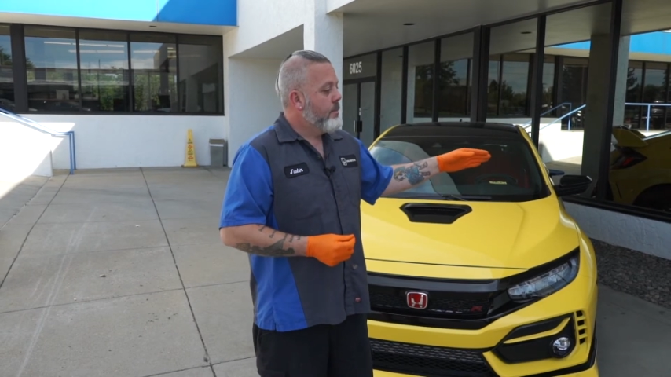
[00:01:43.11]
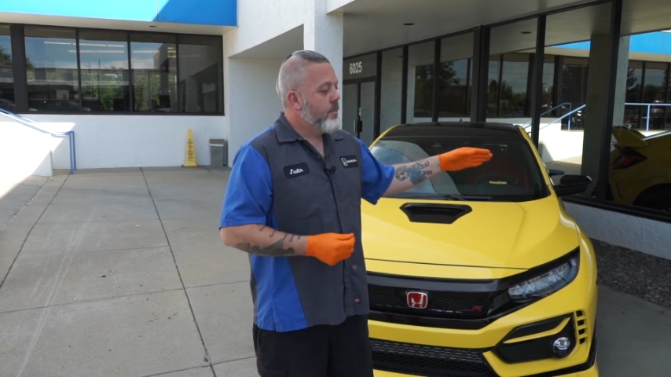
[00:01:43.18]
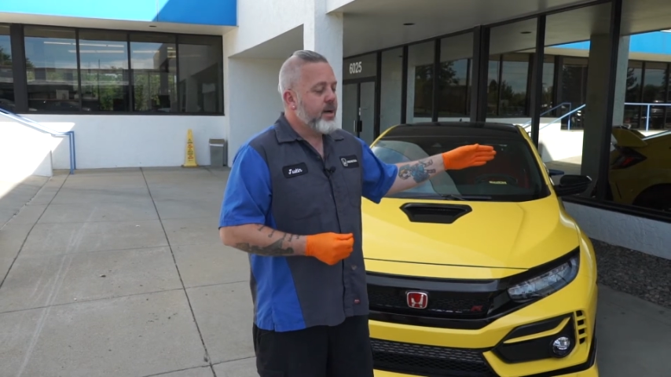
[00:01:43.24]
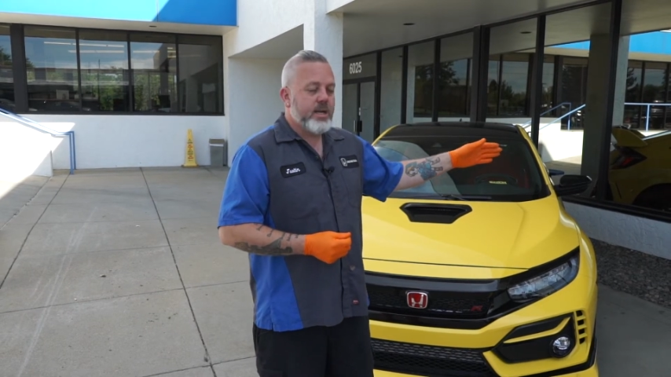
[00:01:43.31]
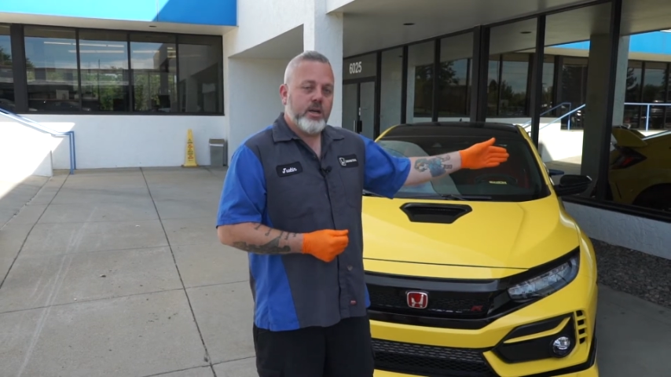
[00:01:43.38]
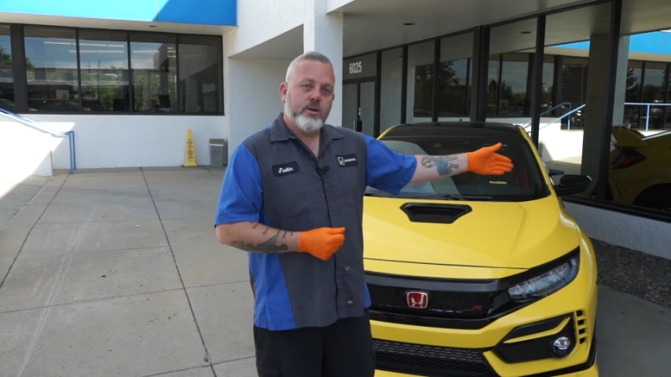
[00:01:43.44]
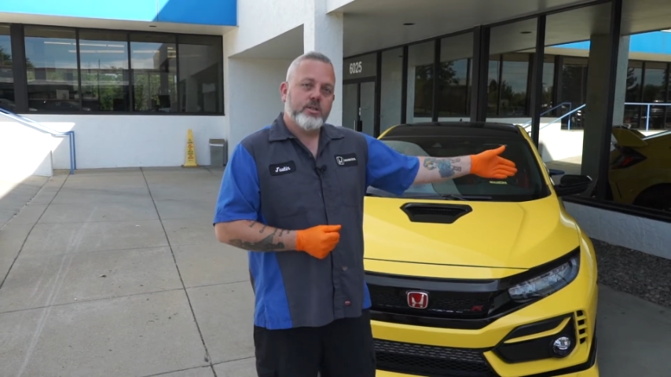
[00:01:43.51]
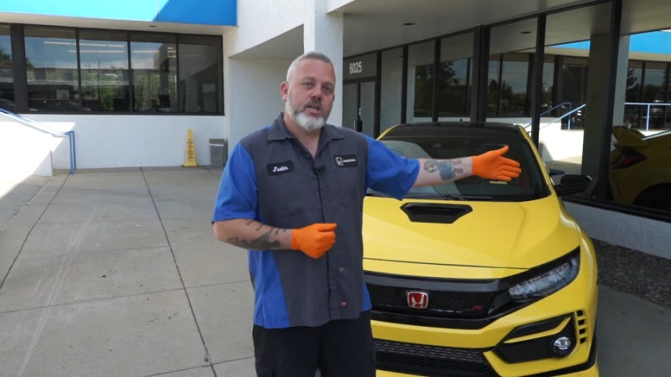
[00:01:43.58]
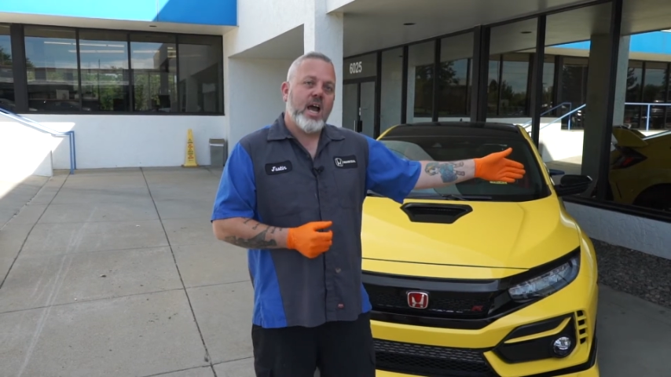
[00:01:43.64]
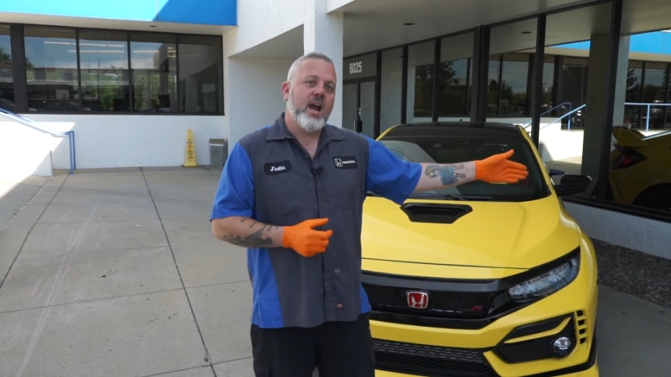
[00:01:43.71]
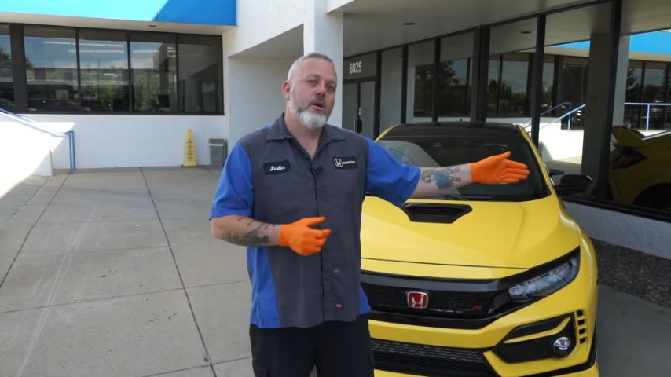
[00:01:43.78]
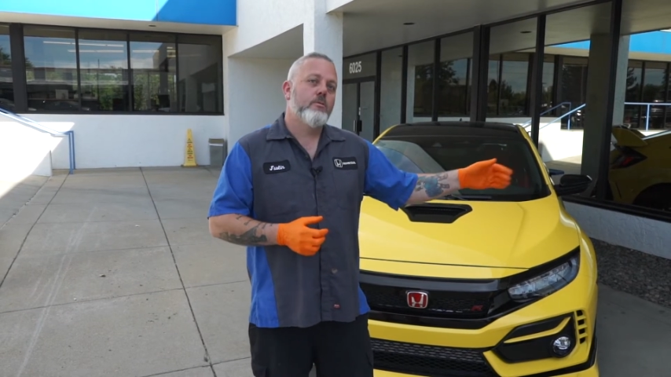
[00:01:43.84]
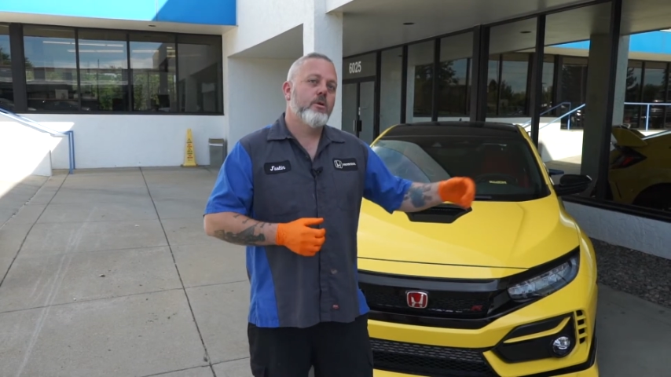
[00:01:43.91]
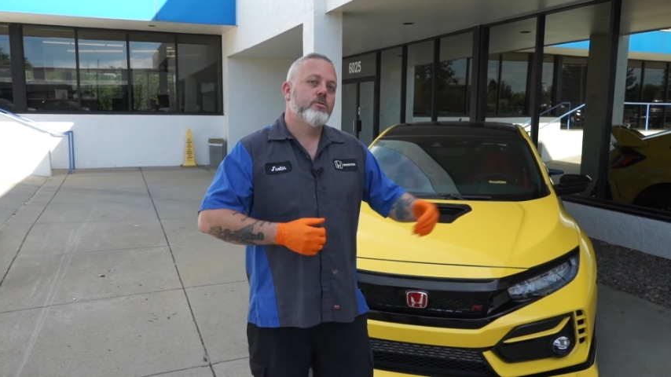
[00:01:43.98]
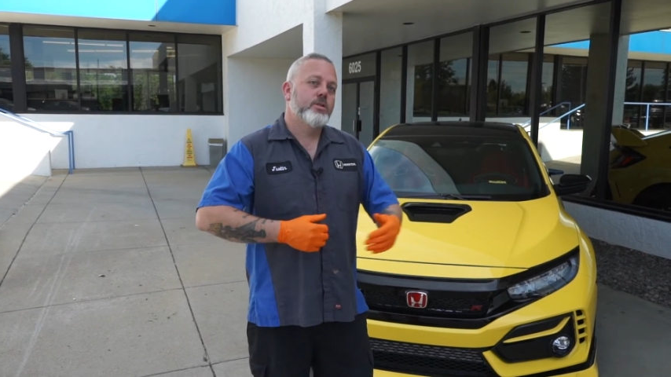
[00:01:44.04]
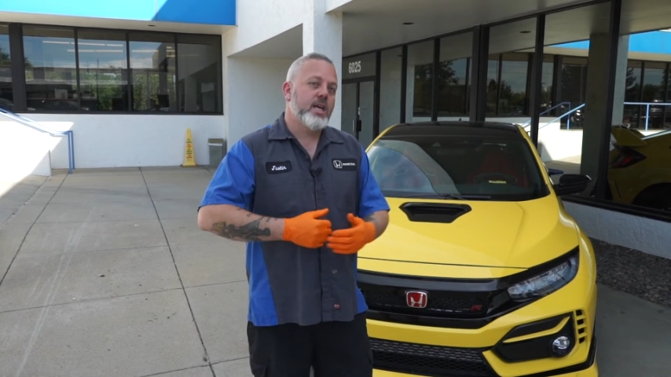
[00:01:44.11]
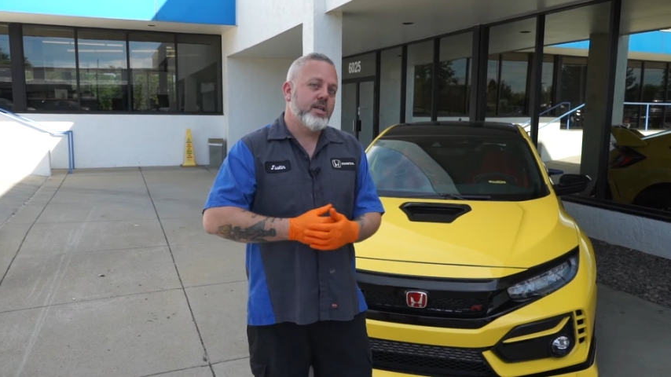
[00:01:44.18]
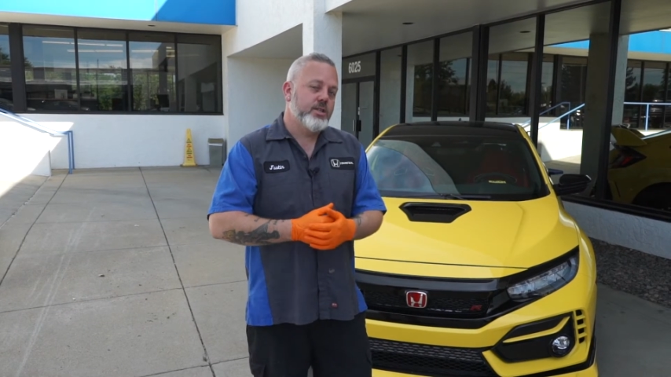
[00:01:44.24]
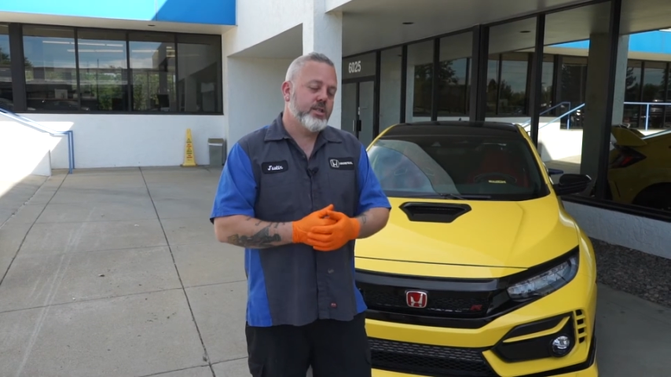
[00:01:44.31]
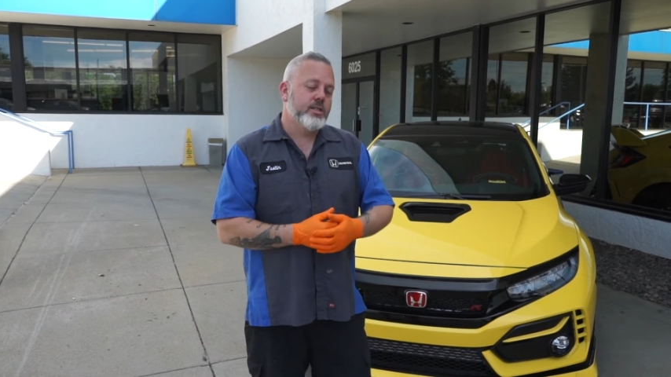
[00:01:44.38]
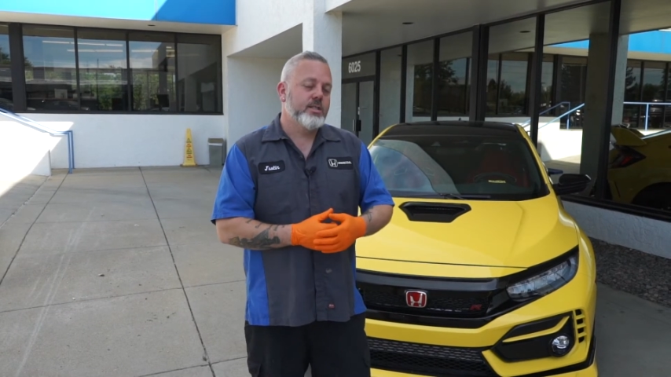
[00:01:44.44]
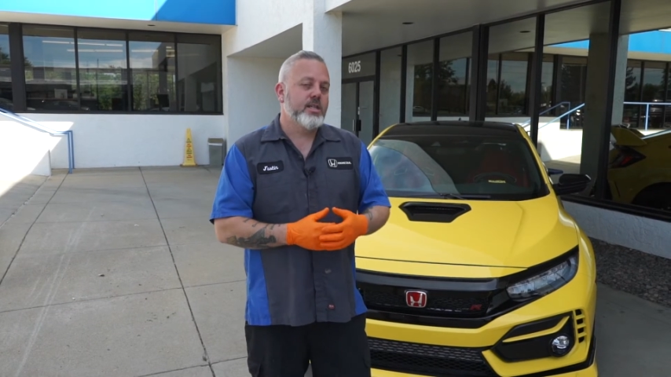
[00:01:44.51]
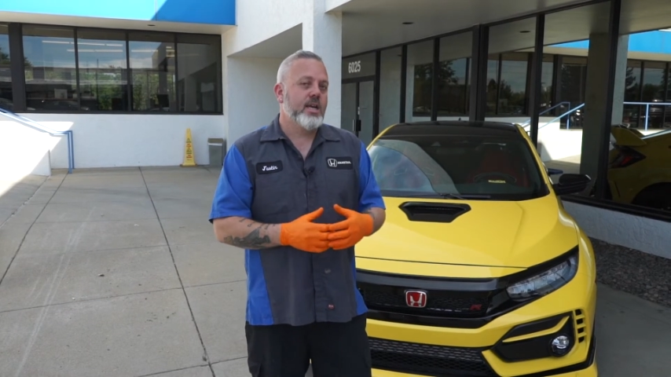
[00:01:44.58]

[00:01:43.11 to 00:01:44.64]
but your tire rotations